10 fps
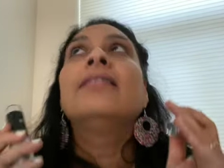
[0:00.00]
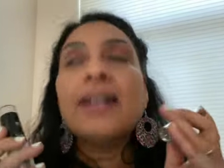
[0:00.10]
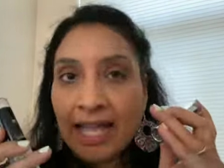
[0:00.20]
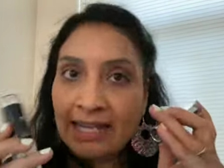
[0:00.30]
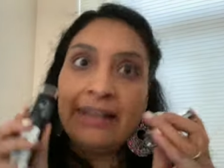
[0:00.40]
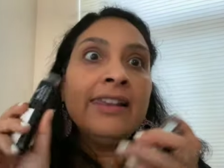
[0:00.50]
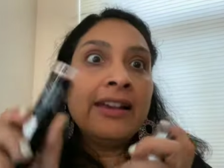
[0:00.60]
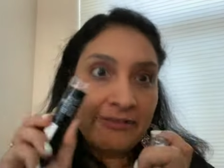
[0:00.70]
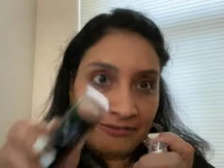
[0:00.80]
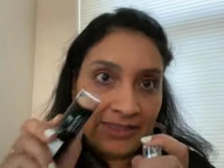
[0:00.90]
I
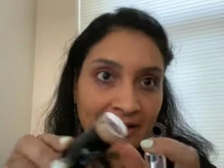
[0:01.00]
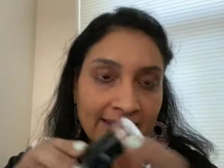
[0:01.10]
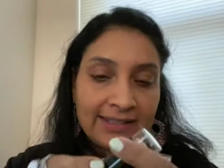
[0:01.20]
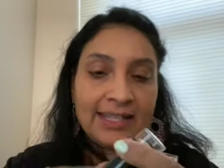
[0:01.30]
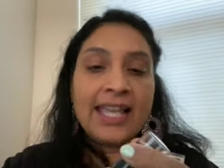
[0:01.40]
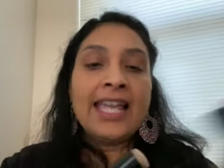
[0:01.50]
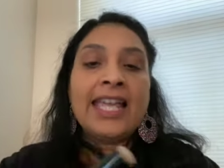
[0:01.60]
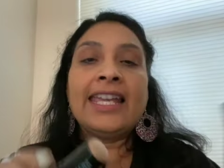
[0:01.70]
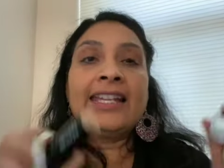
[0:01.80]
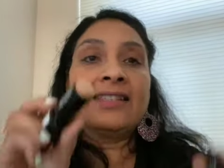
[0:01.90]
love this.
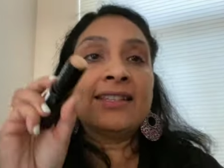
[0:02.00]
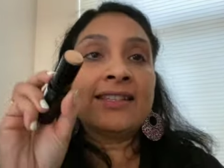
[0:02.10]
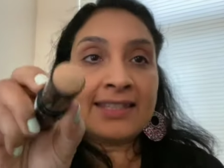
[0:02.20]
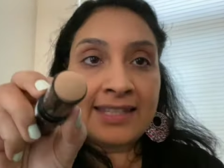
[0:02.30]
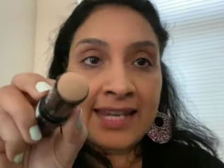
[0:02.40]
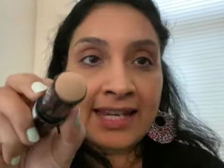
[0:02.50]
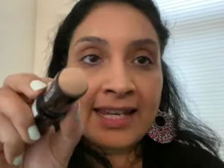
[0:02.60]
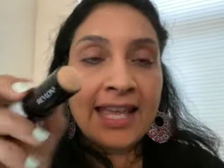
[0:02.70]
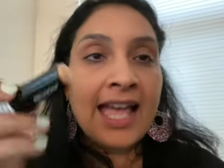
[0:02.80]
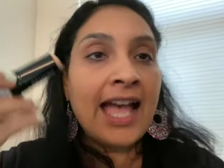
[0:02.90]
It's a stick.
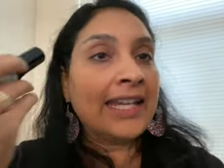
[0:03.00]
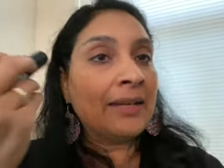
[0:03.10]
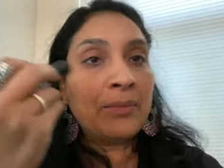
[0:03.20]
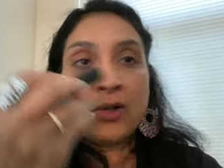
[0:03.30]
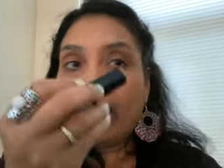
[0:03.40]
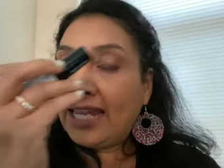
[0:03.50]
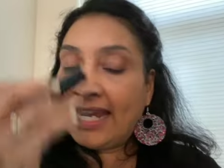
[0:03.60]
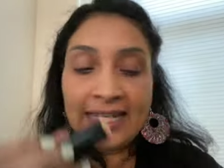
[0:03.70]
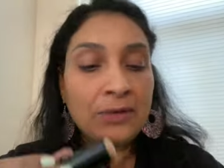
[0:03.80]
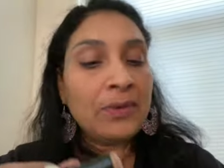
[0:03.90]
I can put it
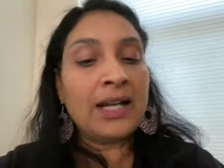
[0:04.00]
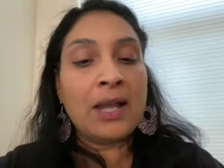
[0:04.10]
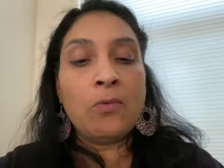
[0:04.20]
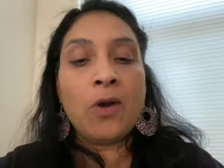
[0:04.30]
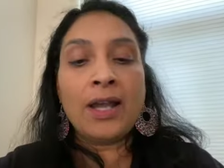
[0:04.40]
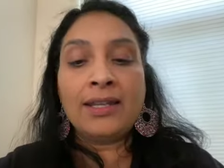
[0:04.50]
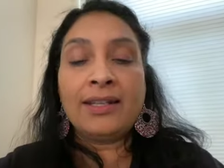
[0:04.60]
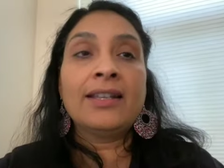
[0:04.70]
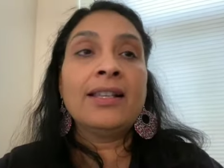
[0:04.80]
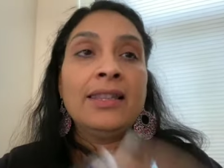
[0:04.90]
anywhere I
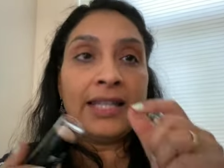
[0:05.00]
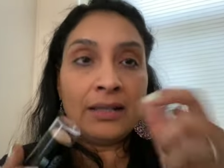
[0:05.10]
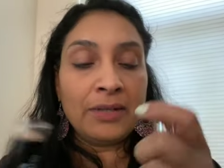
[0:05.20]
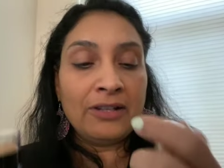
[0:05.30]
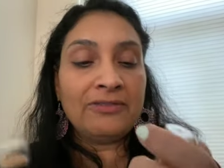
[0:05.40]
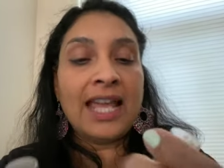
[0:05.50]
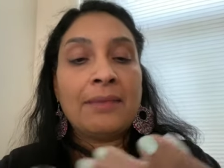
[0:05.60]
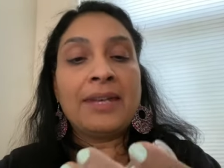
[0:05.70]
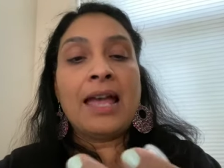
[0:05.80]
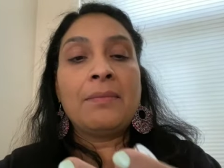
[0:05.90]
want. Little bit of
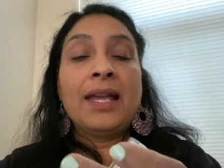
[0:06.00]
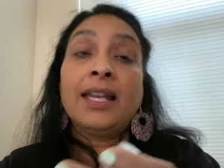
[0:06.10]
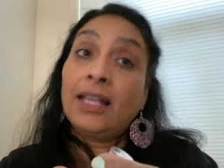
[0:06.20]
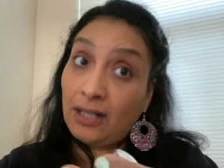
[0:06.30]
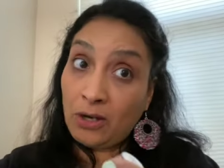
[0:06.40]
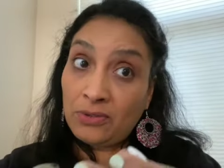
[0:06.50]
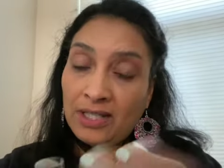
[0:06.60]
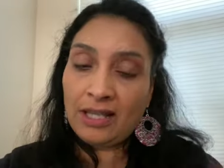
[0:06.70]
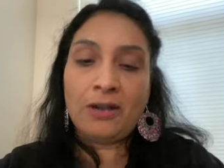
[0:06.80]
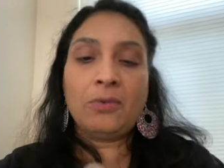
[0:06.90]
dab dab goes
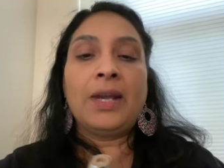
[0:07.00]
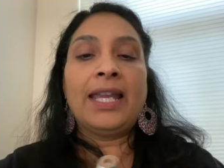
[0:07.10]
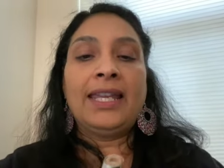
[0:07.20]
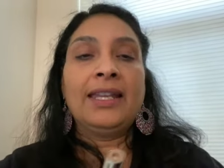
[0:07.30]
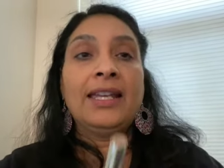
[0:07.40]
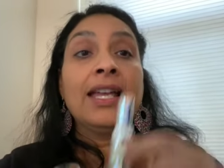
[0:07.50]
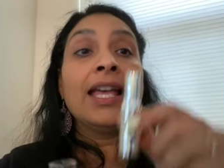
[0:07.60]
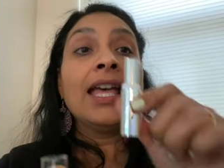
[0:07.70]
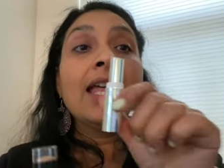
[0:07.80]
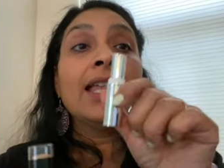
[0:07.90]
a long way.
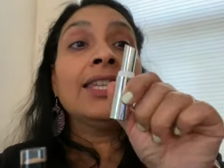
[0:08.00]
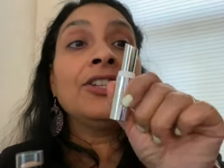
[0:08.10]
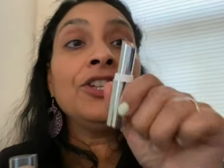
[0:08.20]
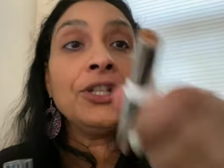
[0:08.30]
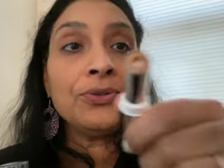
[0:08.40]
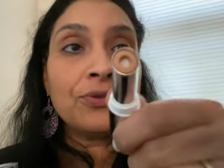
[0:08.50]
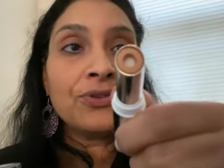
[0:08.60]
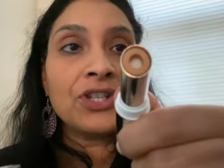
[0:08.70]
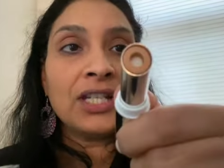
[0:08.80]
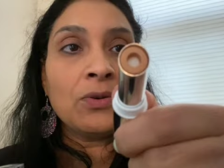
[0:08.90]
The
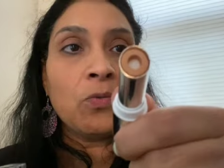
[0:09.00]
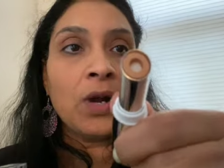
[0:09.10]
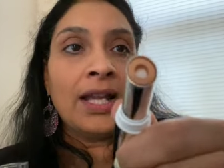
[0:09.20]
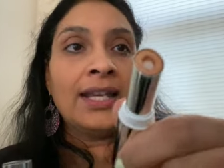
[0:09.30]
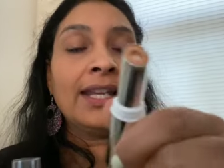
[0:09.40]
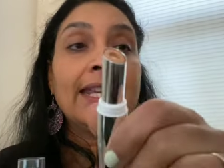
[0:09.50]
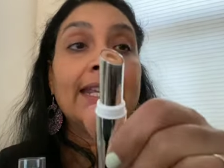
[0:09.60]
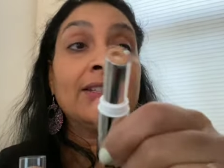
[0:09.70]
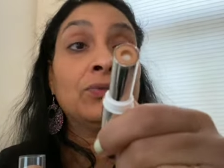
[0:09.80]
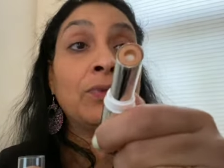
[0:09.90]
Neutrogena one
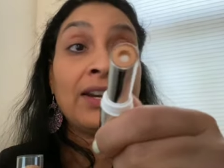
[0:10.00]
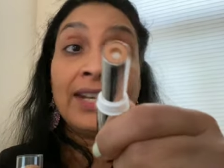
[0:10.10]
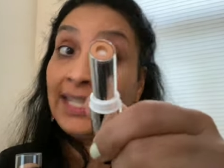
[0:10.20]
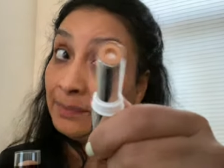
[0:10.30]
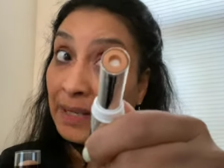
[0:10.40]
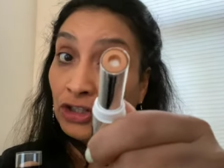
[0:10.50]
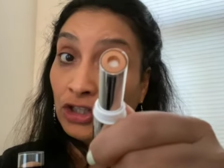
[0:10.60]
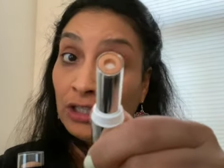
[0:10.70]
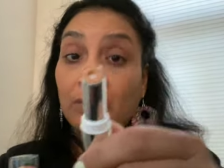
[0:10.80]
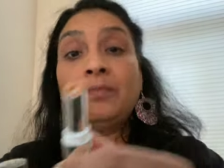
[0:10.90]
is very
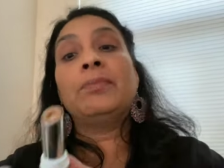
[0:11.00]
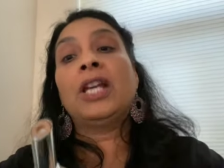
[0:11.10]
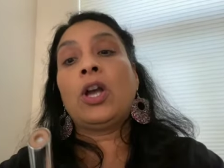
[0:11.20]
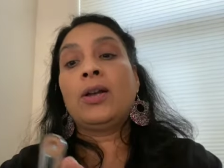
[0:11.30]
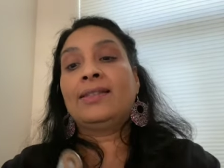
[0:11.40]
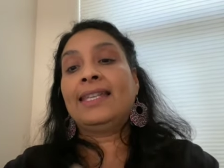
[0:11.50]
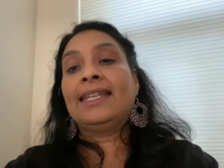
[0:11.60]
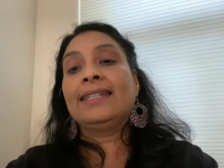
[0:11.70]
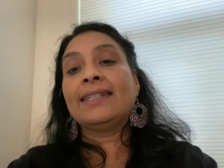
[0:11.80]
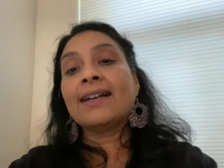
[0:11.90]
special because
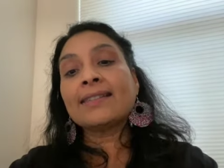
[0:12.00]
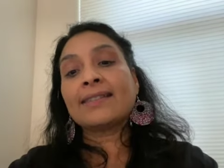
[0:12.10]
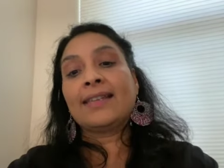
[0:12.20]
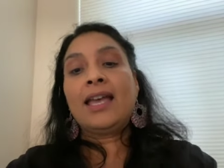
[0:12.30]
it does